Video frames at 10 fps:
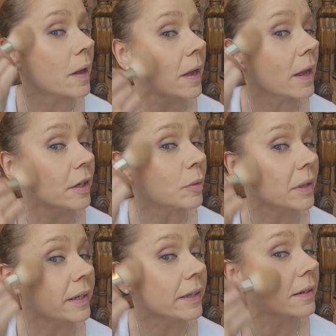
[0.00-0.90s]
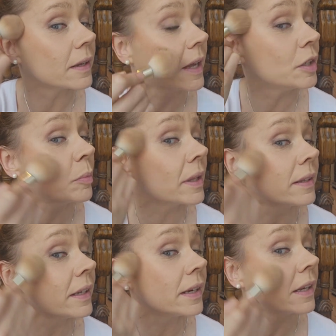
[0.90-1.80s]
and you blend it. And you blend
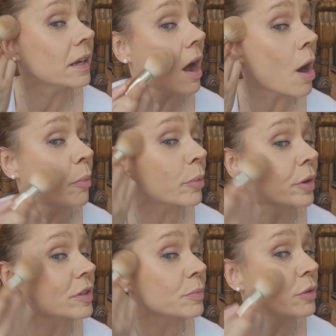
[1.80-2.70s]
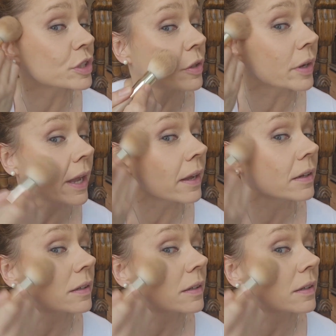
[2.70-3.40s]
it in an upwards motion, okay?